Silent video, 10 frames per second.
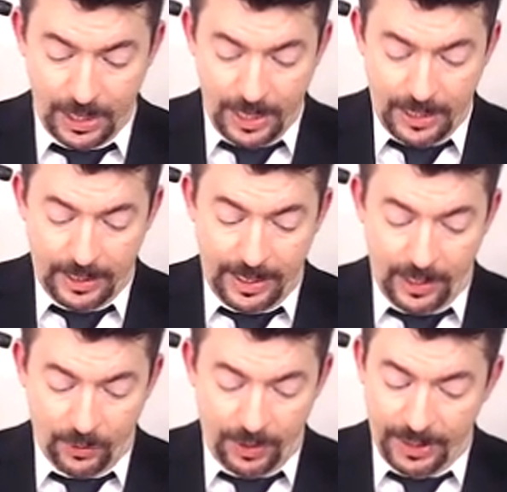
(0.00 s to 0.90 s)

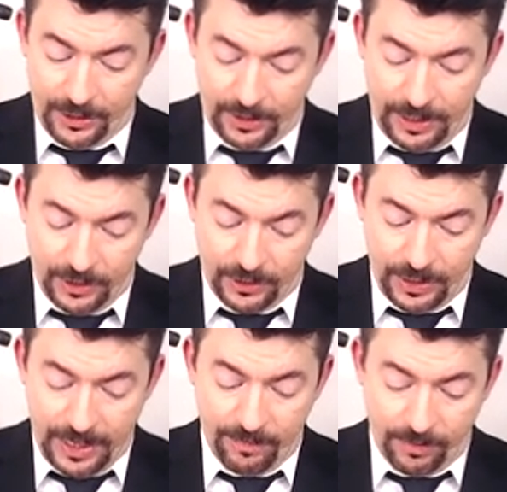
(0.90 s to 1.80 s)
Now, they mentioned that
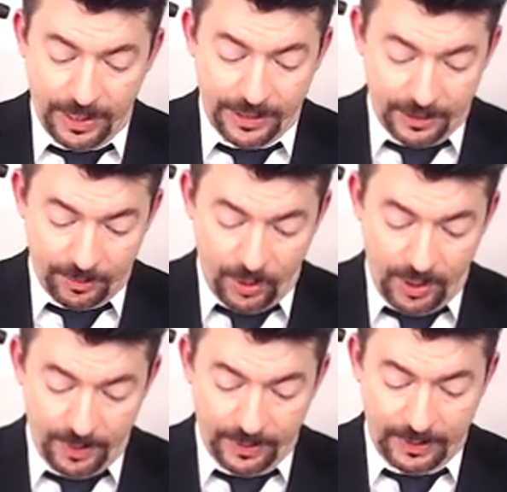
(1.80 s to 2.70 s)
they have great disappointment that they